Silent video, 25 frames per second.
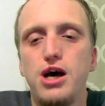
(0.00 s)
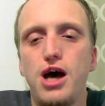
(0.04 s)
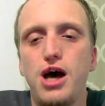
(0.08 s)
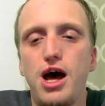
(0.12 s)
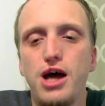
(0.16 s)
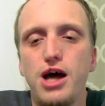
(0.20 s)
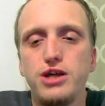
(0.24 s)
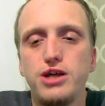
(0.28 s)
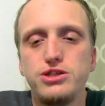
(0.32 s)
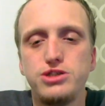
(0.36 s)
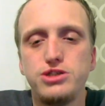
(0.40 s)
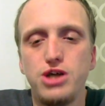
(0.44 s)

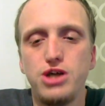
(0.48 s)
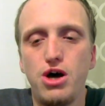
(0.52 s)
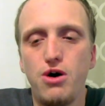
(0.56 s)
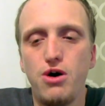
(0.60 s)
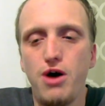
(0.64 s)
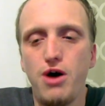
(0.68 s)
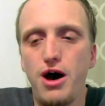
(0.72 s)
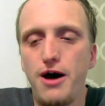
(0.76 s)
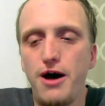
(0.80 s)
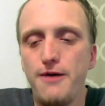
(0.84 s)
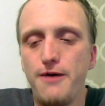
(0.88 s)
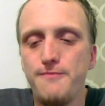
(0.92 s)

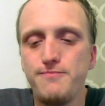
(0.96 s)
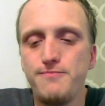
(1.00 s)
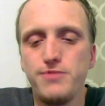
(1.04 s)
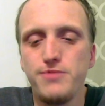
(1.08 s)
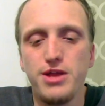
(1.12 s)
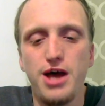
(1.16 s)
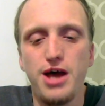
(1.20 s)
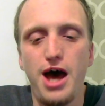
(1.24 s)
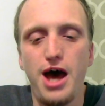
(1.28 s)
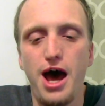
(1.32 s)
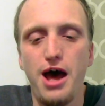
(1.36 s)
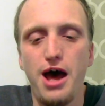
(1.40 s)
So
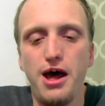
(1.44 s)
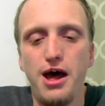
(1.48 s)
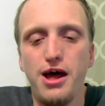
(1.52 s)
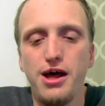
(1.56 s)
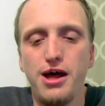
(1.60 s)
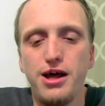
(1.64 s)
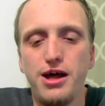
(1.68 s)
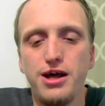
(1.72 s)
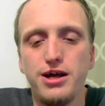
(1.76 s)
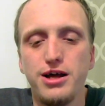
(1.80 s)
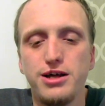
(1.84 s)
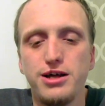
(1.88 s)

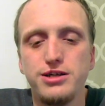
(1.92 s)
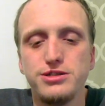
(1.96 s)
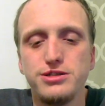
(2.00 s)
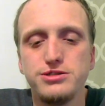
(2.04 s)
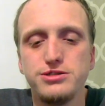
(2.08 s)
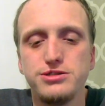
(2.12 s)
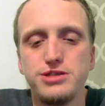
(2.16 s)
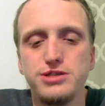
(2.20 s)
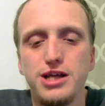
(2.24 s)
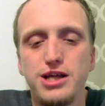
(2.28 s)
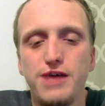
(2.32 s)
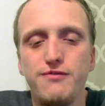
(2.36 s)

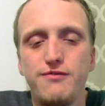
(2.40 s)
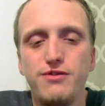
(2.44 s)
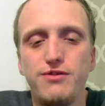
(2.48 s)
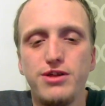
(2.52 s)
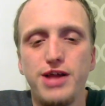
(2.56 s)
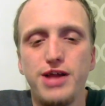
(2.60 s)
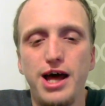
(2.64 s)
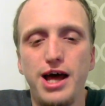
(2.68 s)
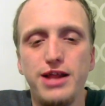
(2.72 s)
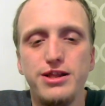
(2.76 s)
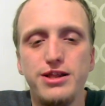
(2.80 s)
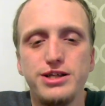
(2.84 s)
if you
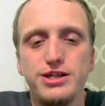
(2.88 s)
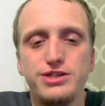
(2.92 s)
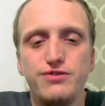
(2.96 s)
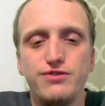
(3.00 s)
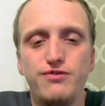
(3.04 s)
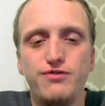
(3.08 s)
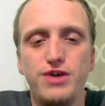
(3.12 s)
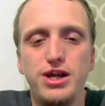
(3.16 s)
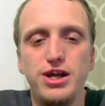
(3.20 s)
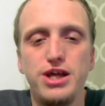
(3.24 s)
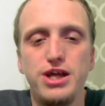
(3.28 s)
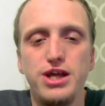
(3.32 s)
like this
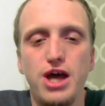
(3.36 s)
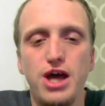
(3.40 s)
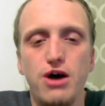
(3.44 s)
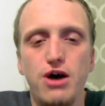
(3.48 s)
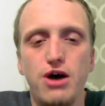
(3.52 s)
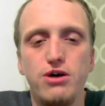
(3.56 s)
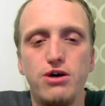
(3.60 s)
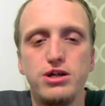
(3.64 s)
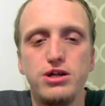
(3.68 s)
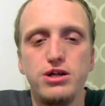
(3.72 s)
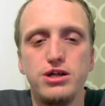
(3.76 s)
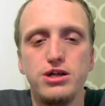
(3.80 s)

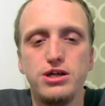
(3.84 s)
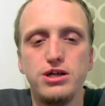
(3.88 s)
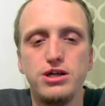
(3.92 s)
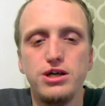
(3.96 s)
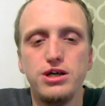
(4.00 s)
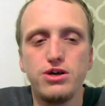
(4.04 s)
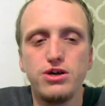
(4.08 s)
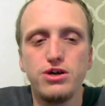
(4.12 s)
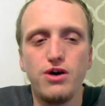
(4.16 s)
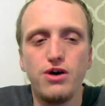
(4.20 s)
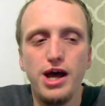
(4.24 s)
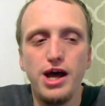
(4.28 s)
video,
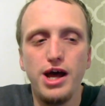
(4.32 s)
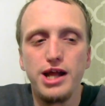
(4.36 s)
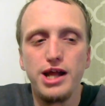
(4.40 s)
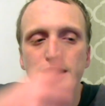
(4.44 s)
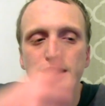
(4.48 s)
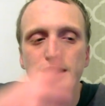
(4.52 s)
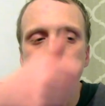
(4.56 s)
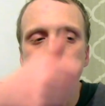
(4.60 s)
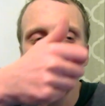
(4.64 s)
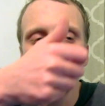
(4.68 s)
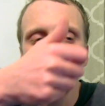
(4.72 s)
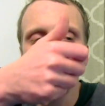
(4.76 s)
go ahead
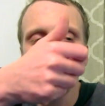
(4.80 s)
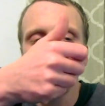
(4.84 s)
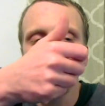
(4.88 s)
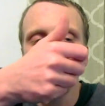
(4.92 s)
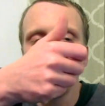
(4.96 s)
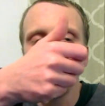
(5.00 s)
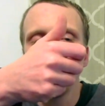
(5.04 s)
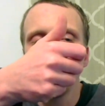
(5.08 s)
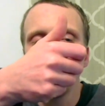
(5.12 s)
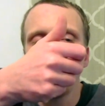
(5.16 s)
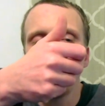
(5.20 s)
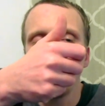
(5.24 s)
and
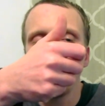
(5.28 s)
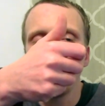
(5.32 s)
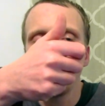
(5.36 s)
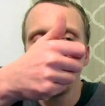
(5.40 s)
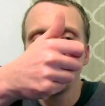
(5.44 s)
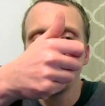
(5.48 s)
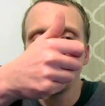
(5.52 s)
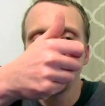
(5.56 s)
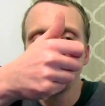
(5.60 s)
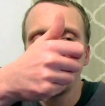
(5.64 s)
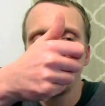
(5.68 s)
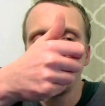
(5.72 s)
give it that
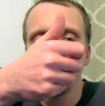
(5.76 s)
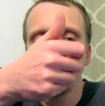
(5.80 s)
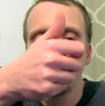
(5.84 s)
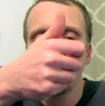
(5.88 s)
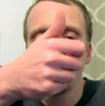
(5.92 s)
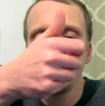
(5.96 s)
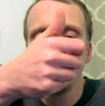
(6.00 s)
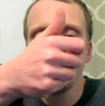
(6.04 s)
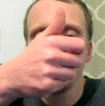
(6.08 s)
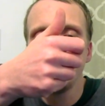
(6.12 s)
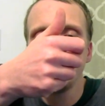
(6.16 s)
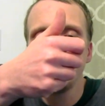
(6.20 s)
thumbs up
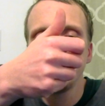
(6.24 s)
button.